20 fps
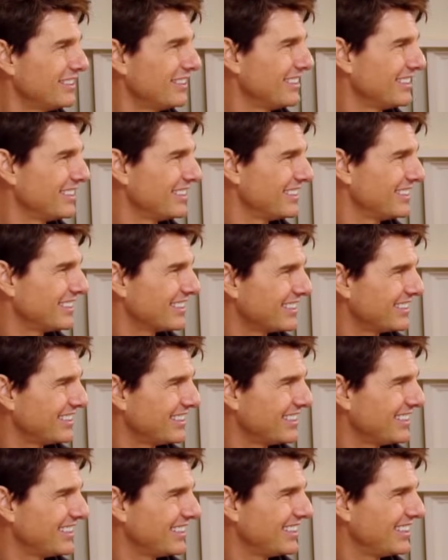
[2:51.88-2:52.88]

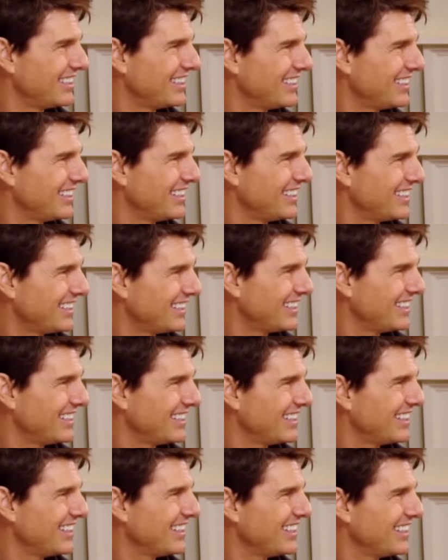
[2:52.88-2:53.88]

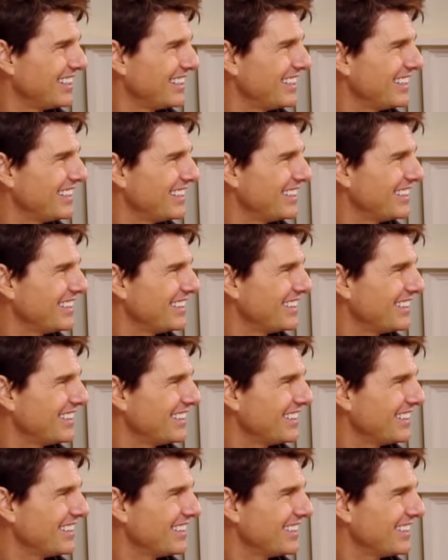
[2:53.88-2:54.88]

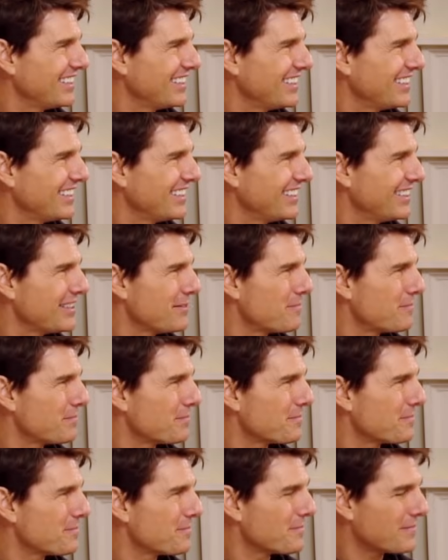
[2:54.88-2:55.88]

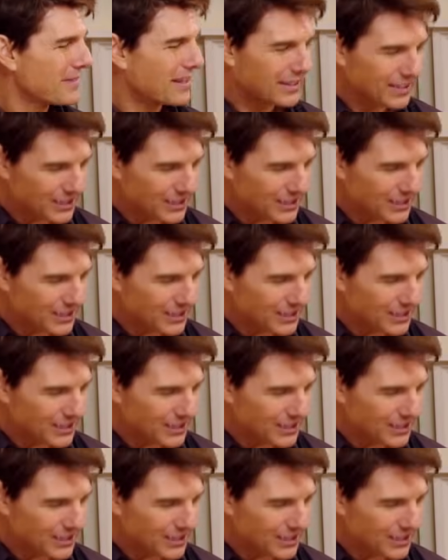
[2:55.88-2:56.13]
(silent)